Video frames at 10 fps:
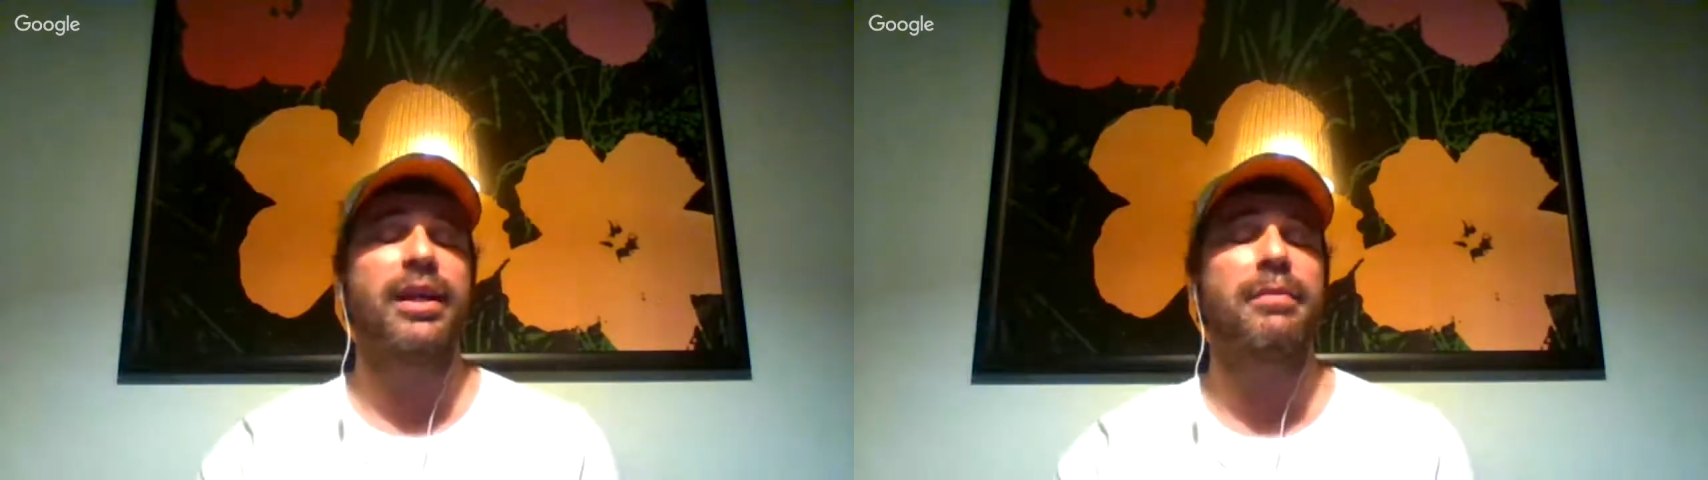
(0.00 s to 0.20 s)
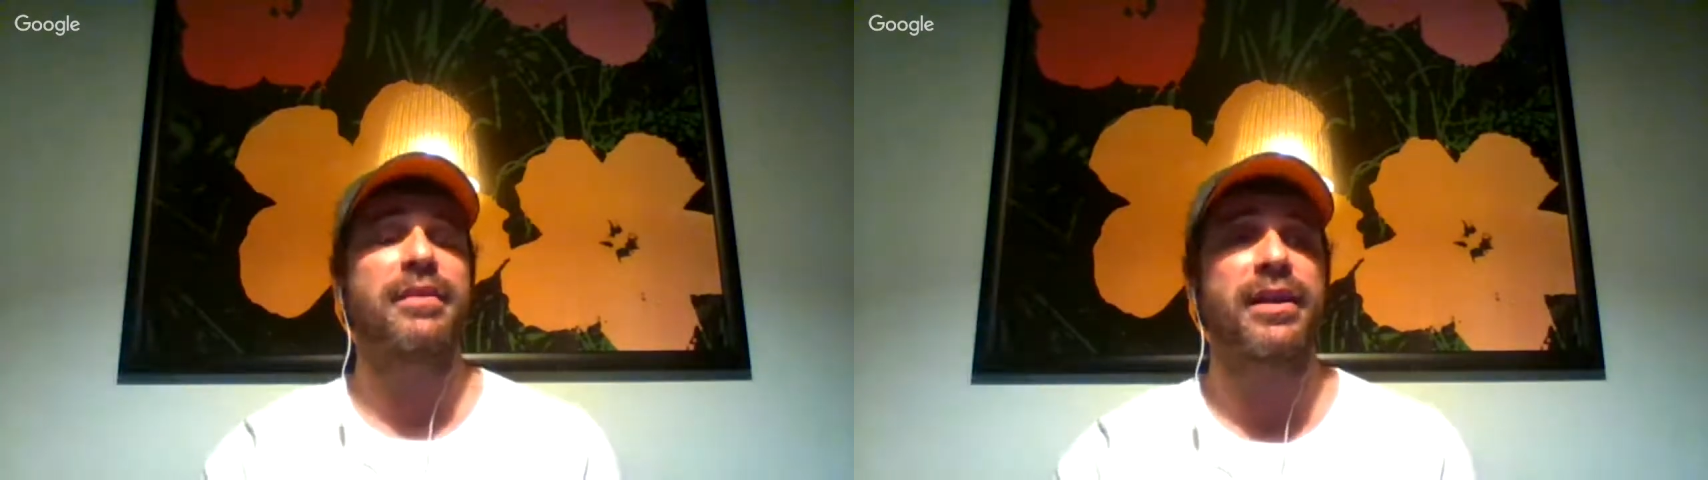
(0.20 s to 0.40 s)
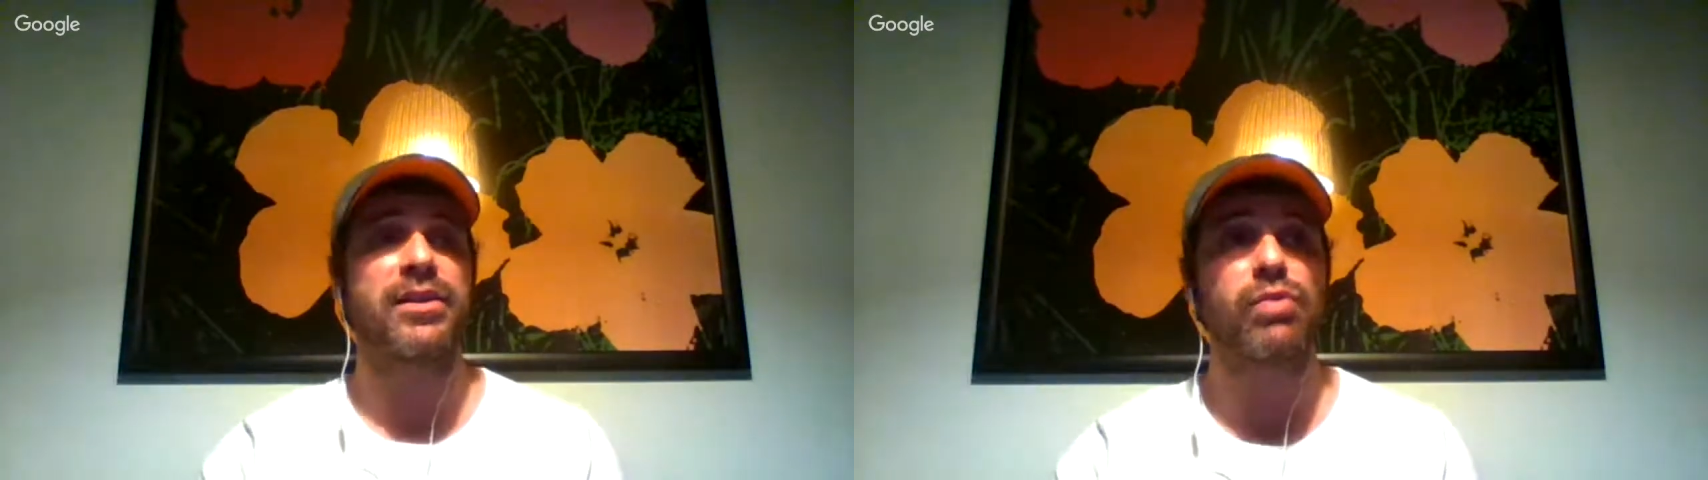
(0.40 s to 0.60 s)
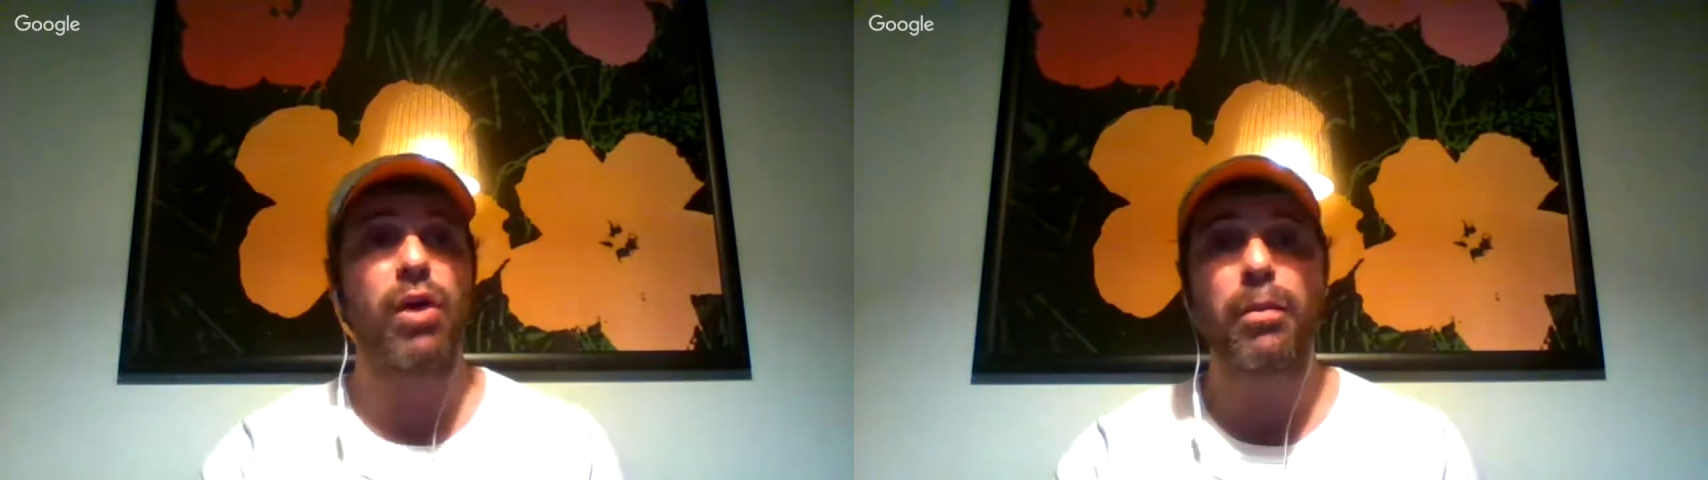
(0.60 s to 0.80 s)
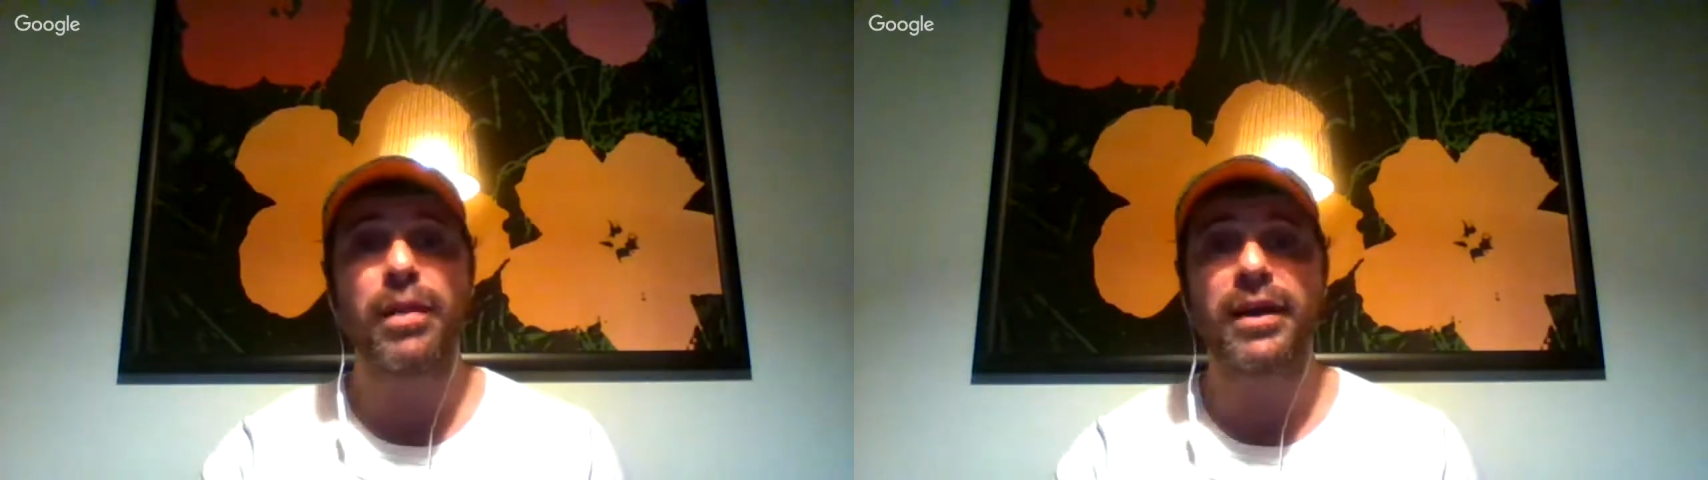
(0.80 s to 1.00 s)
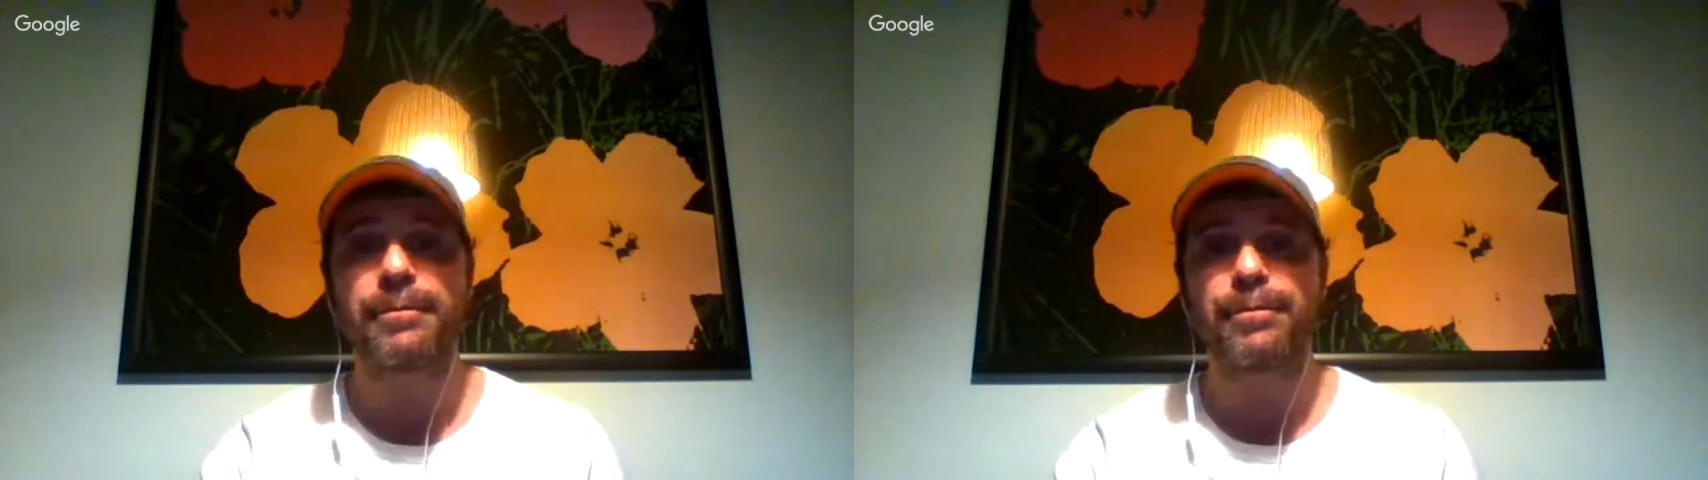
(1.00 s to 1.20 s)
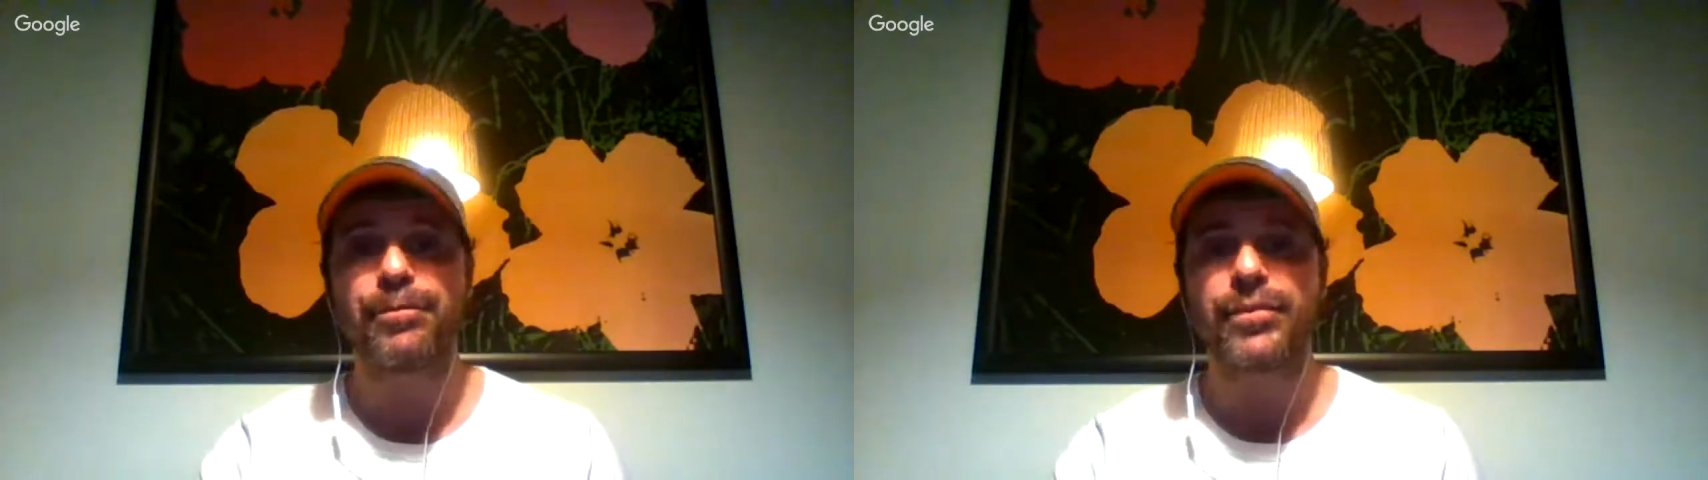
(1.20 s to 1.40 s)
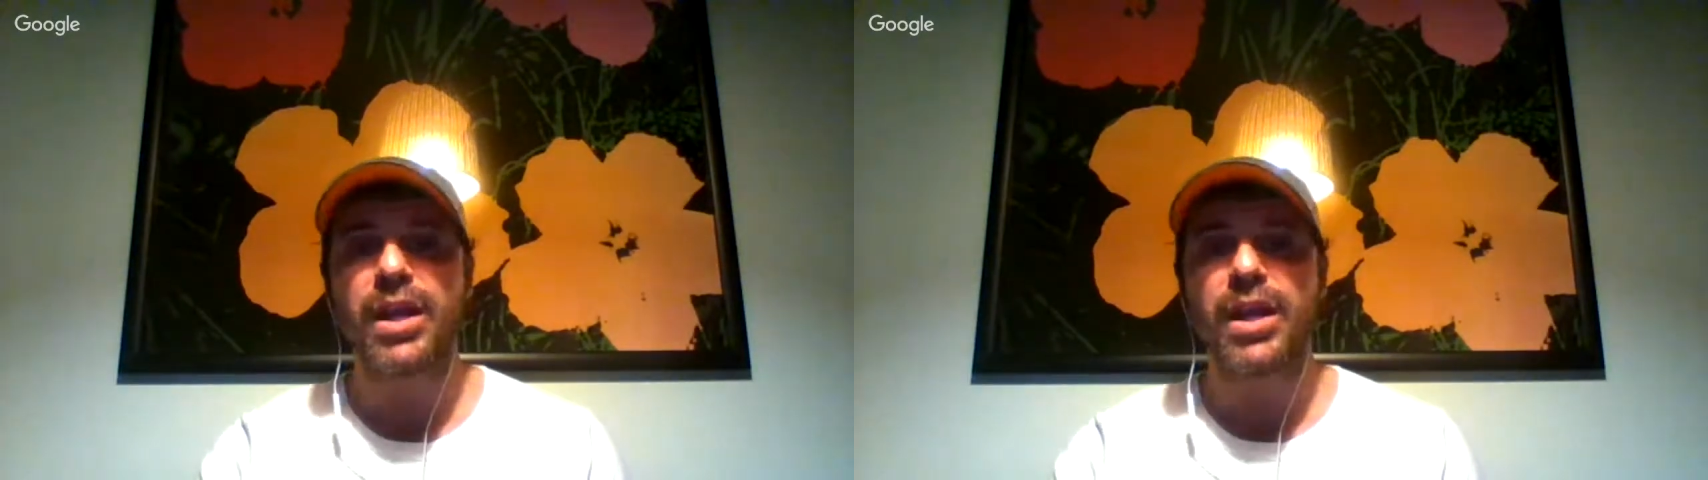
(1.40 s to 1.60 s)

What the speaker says: can make that as well. But